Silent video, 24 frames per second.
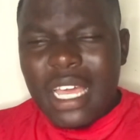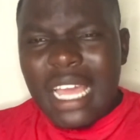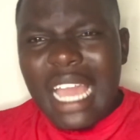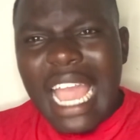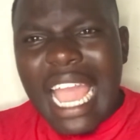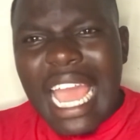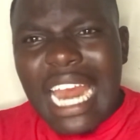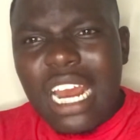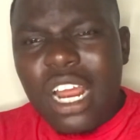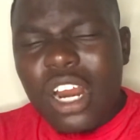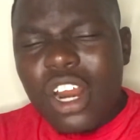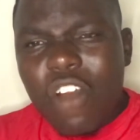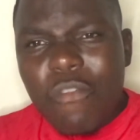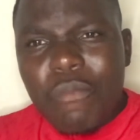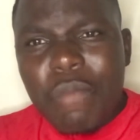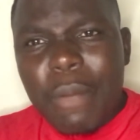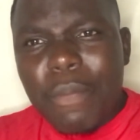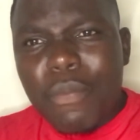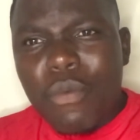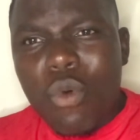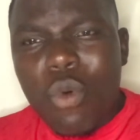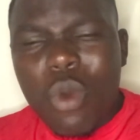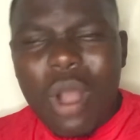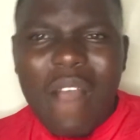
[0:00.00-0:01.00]
A lot of
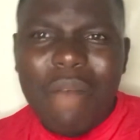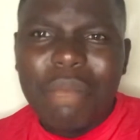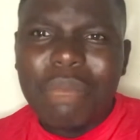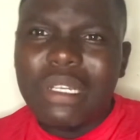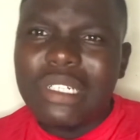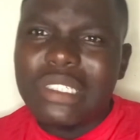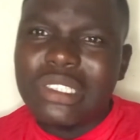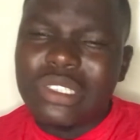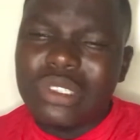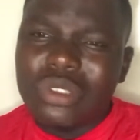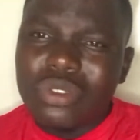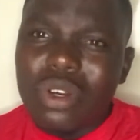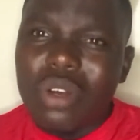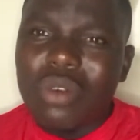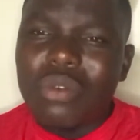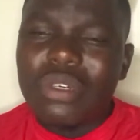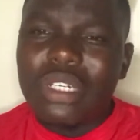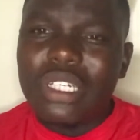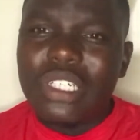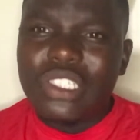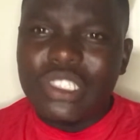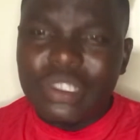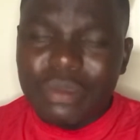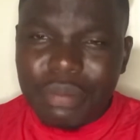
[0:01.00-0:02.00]
people have been
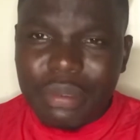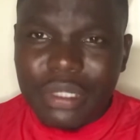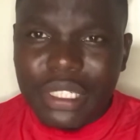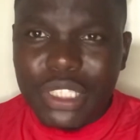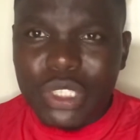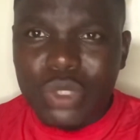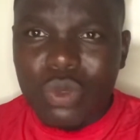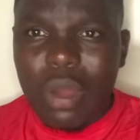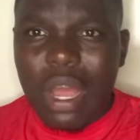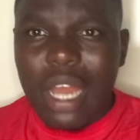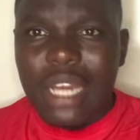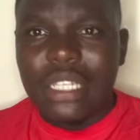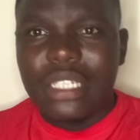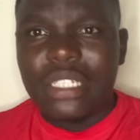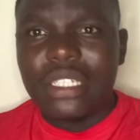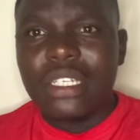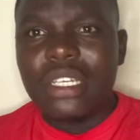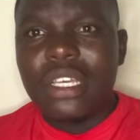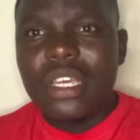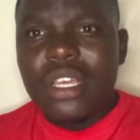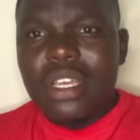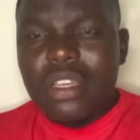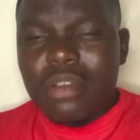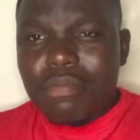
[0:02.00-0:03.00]
struggling spiritually
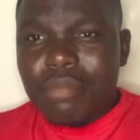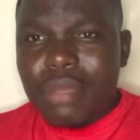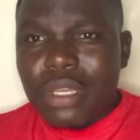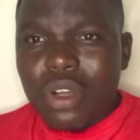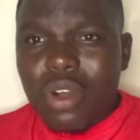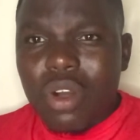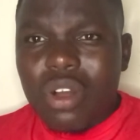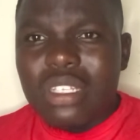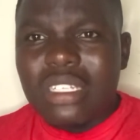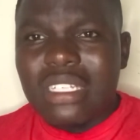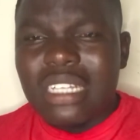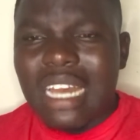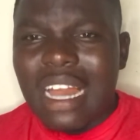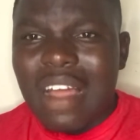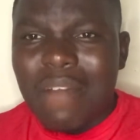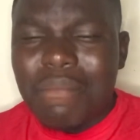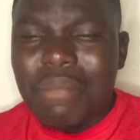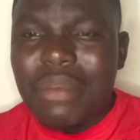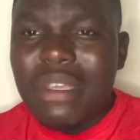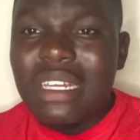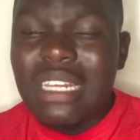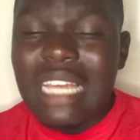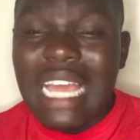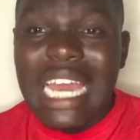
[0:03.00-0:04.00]
because there have
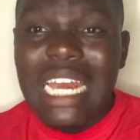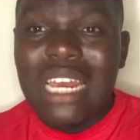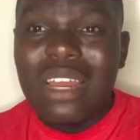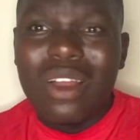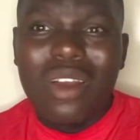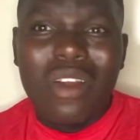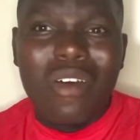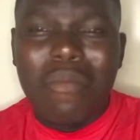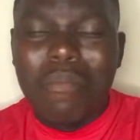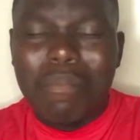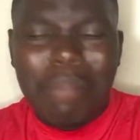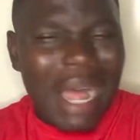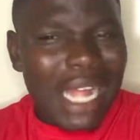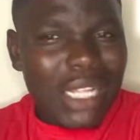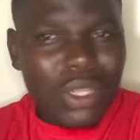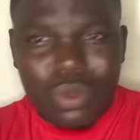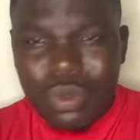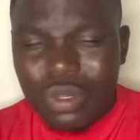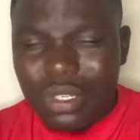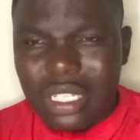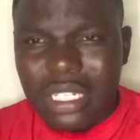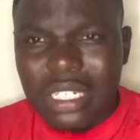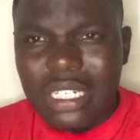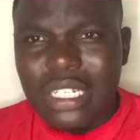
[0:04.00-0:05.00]
been a lot of
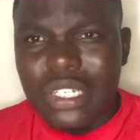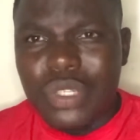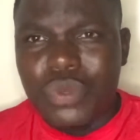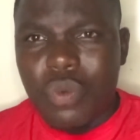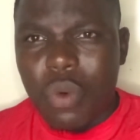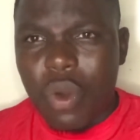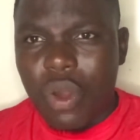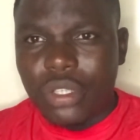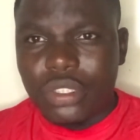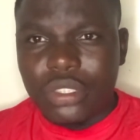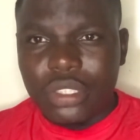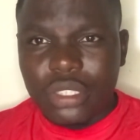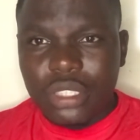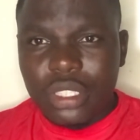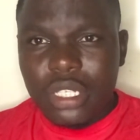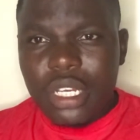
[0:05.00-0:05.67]
battles in this world.